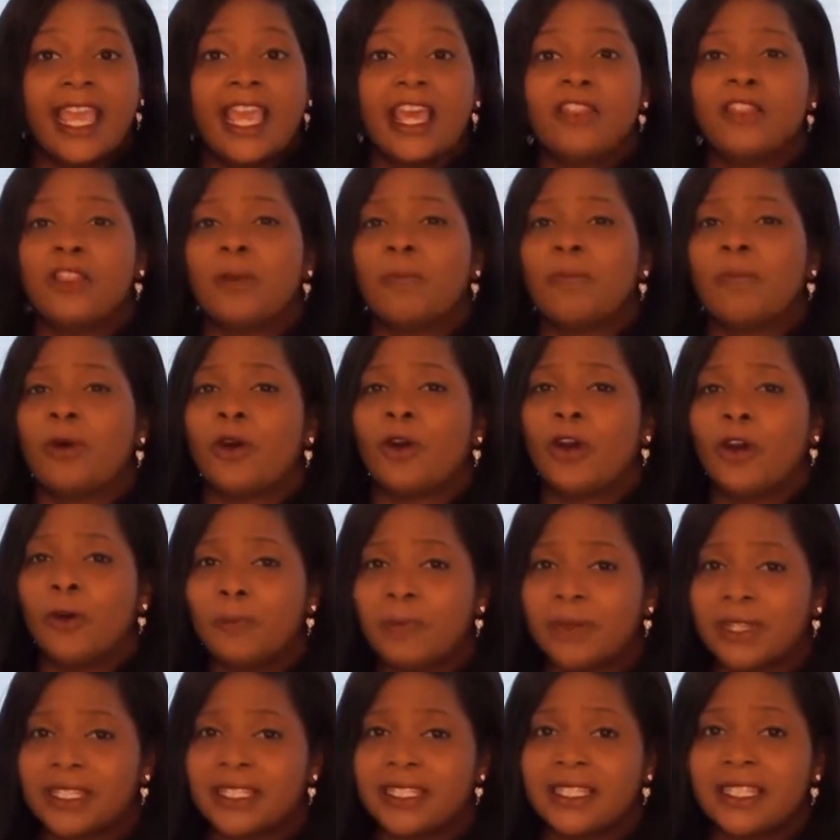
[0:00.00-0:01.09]
and the
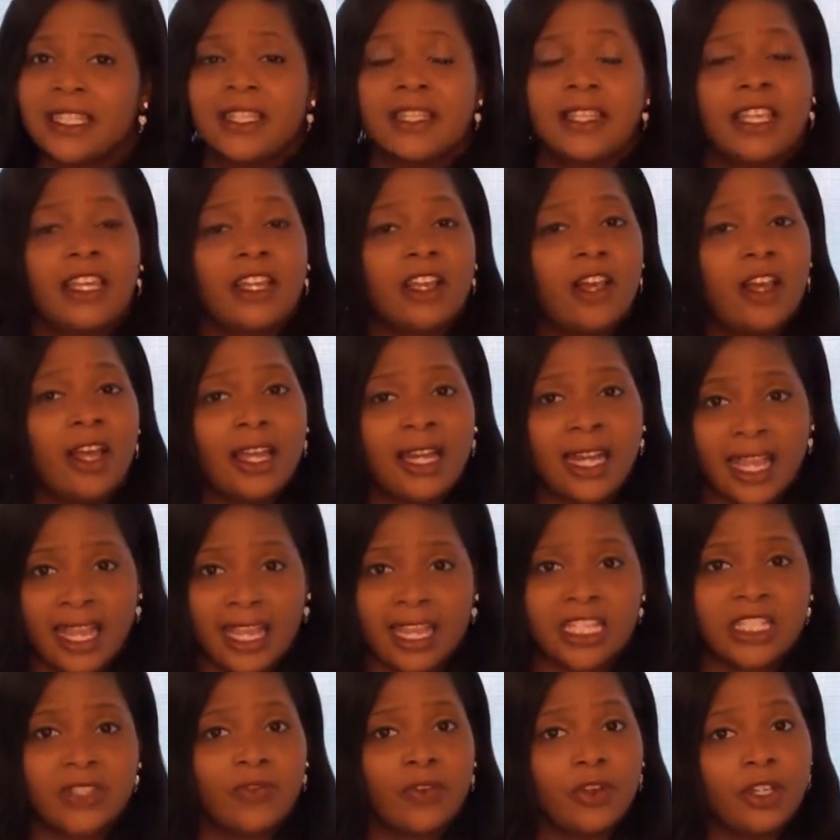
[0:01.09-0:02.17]
purpose that God
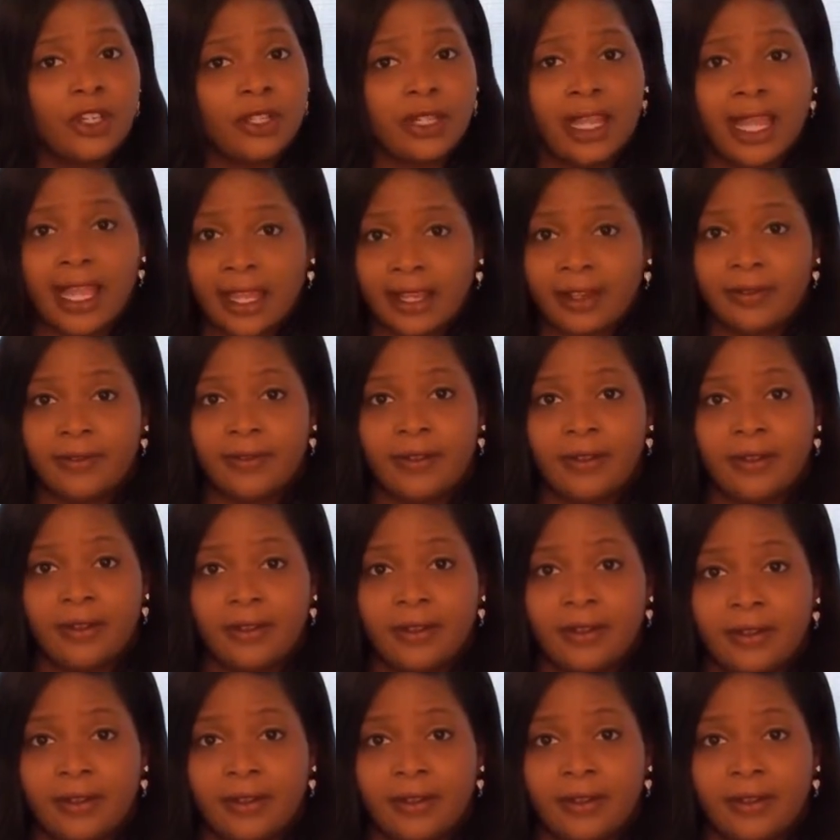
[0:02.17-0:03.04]
has for your life.